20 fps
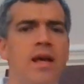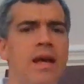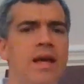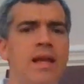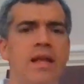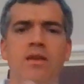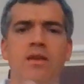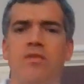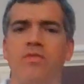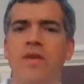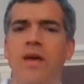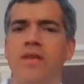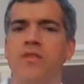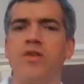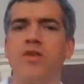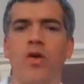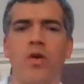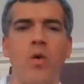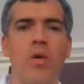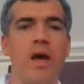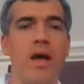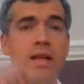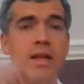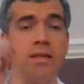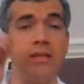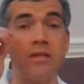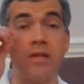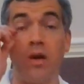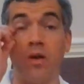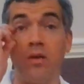And in advance, I'll go ahead
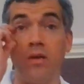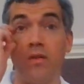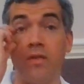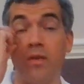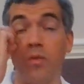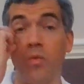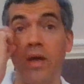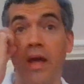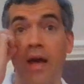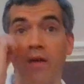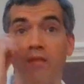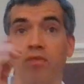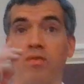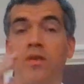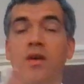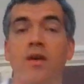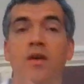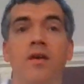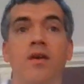and tell you that we have